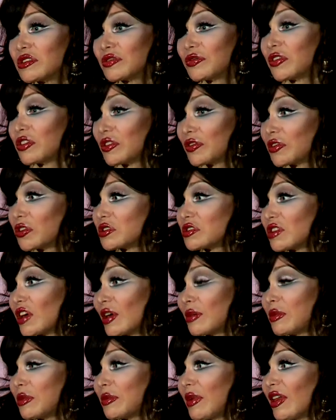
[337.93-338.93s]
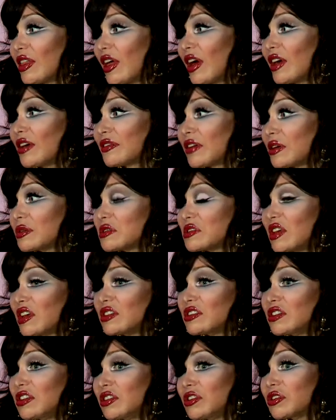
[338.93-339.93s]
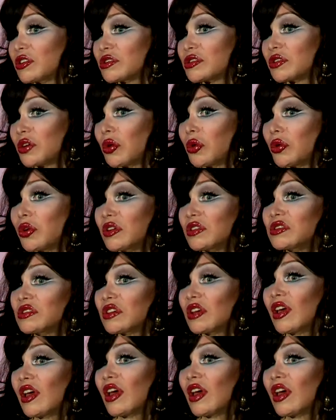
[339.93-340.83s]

For the first time in my life, I was 18 years old.